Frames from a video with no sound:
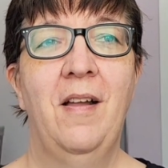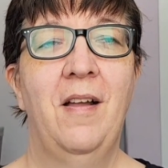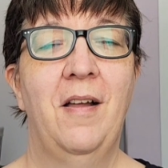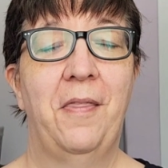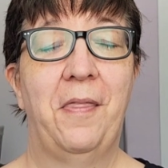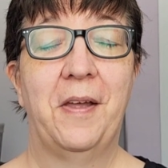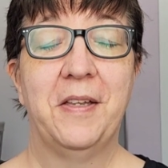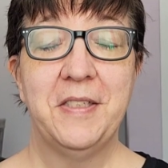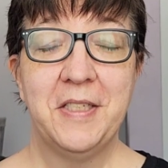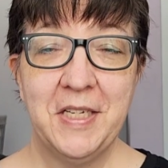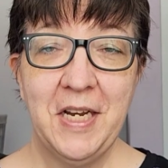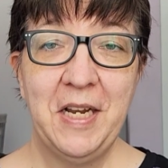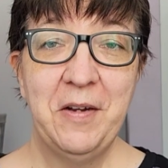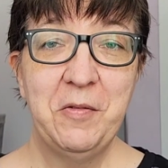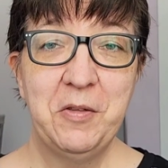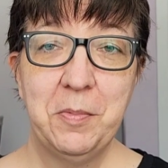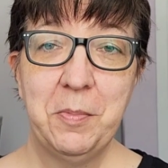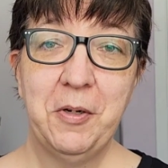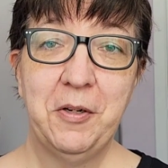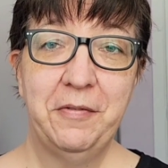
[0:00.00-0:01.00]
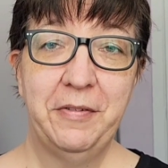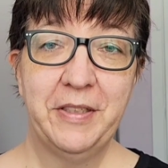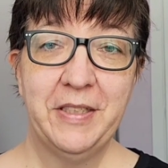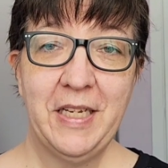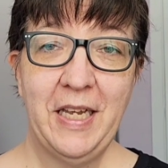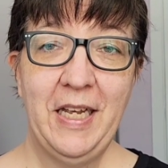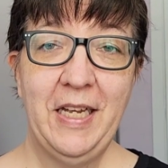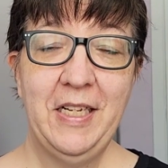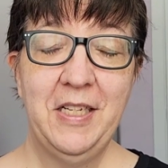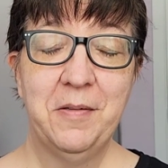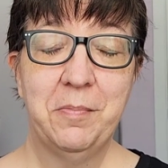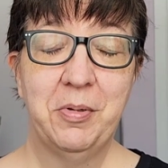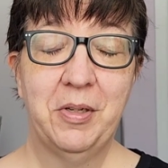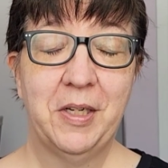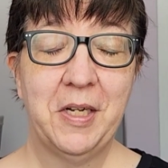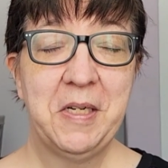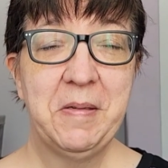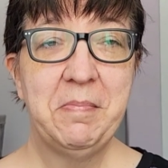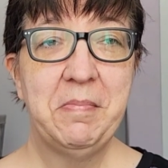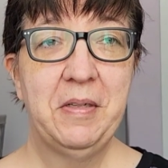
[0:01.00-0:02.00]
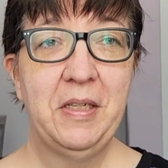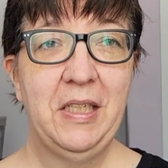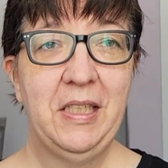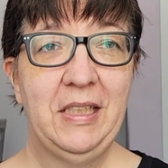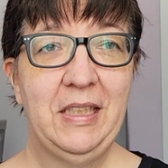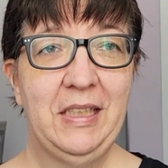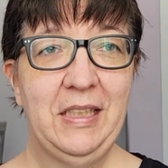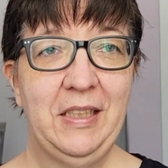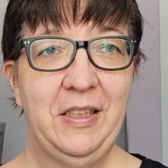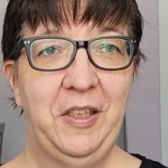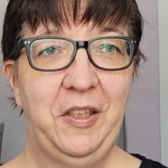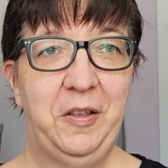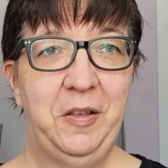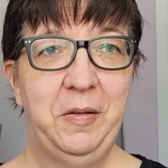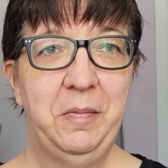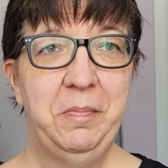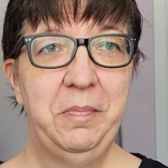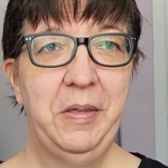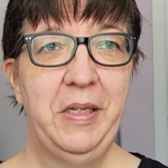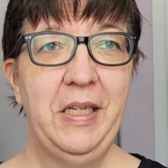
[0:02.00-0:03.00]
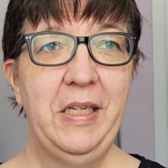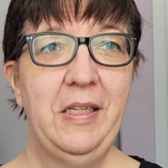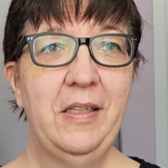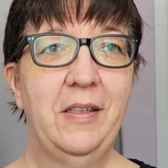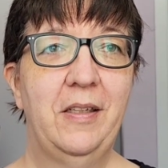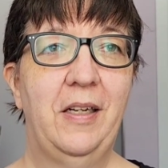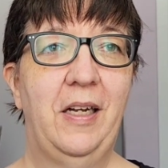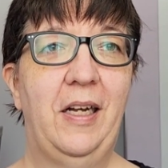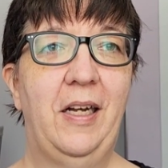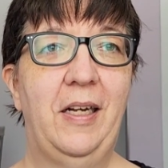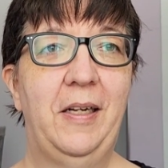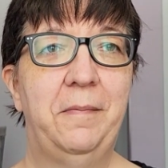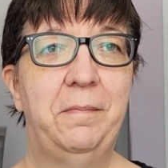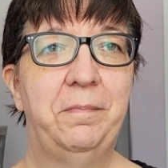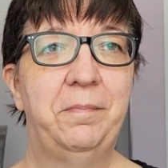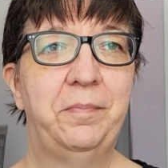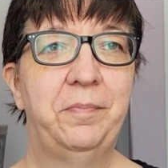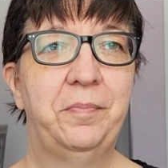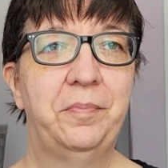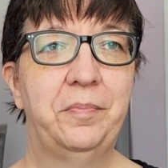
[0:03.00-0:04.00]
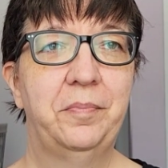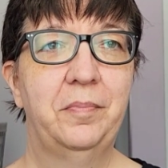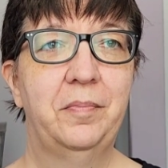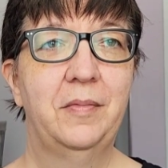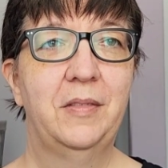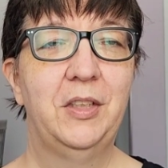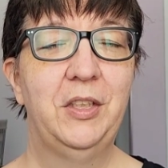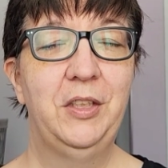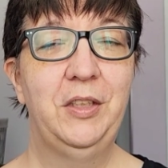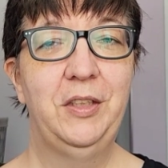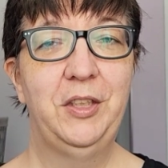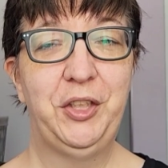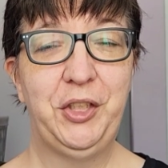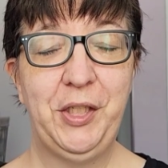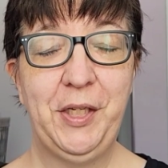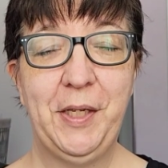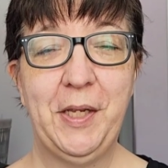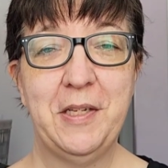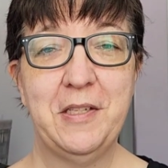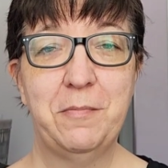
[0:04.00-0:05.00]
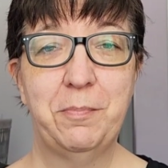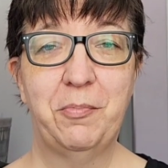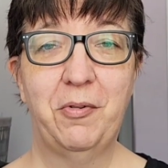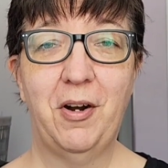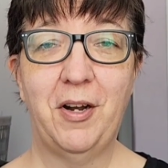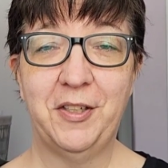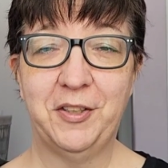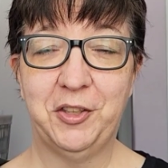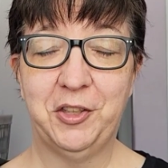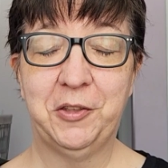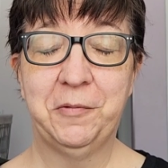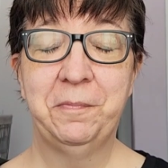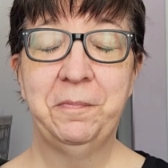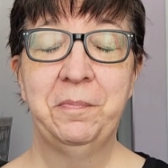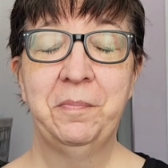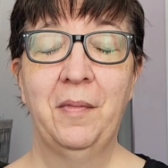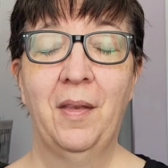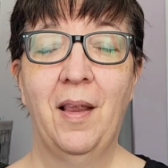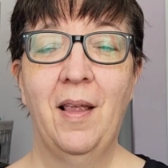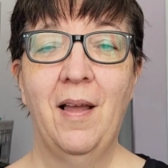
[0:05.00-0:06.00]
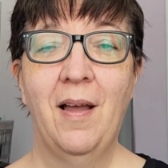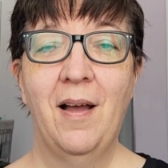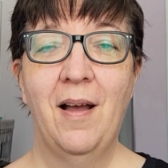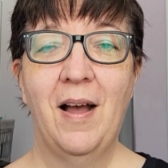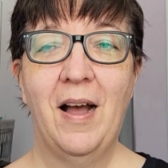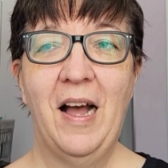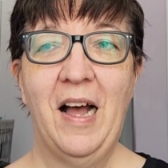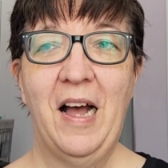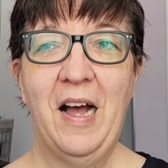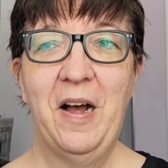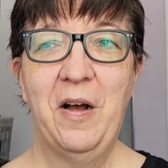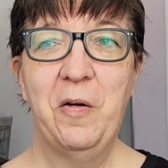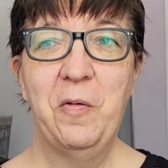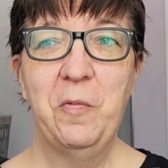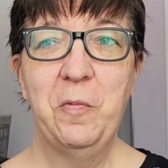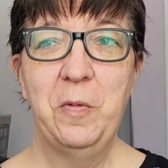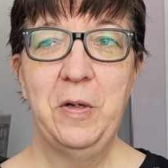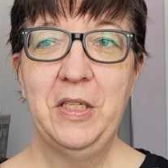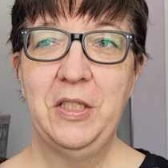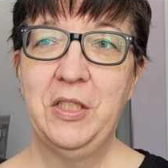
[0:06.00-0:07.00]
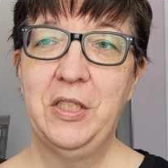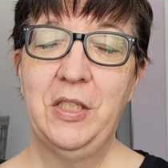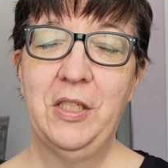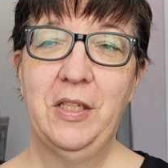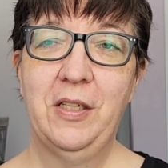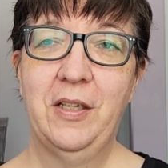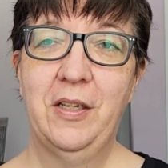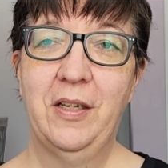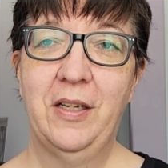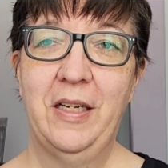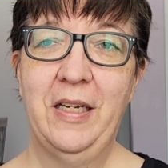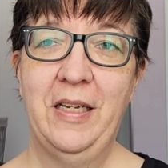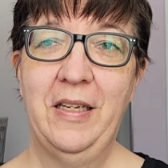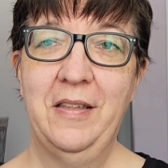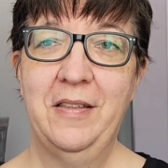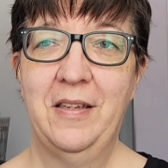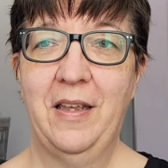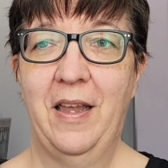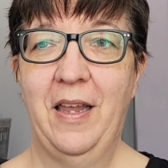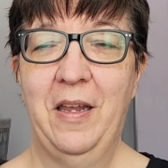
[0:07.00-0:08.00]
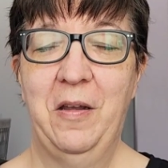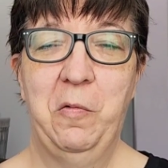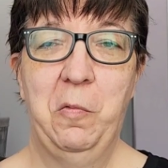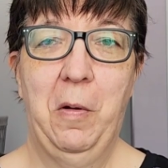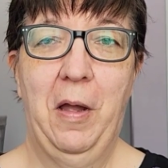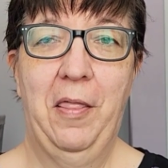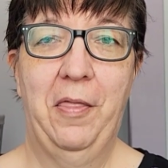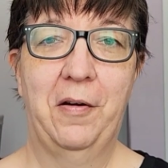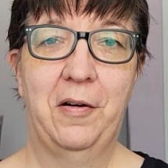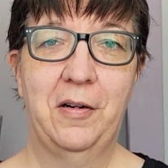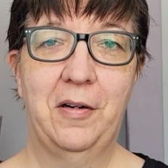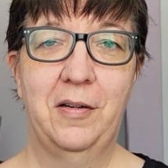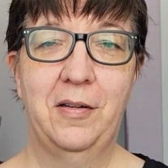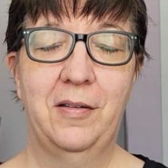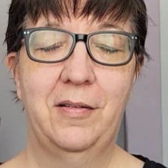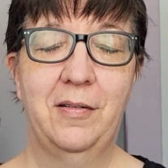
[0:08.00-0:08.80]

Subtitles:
thought today was a perfect day to bring up a little bit Sheila's brush, which is a weather